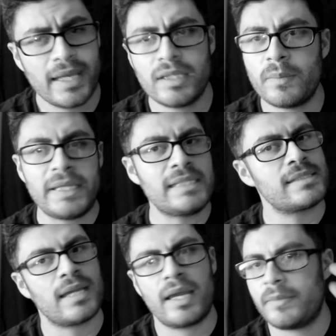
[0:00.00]
In the
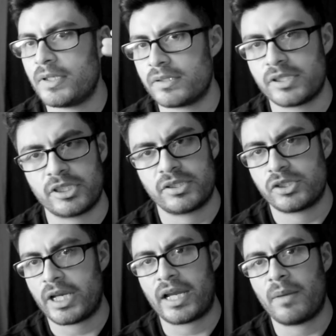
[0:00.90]
meantime, you could just
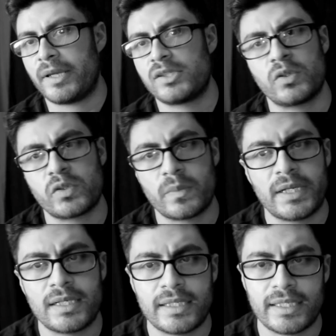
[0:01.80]
check out my social
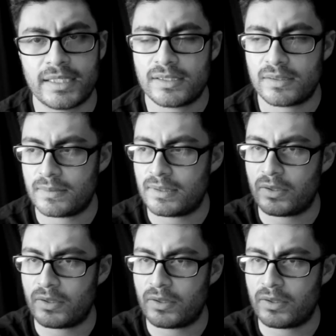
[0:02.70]
media links.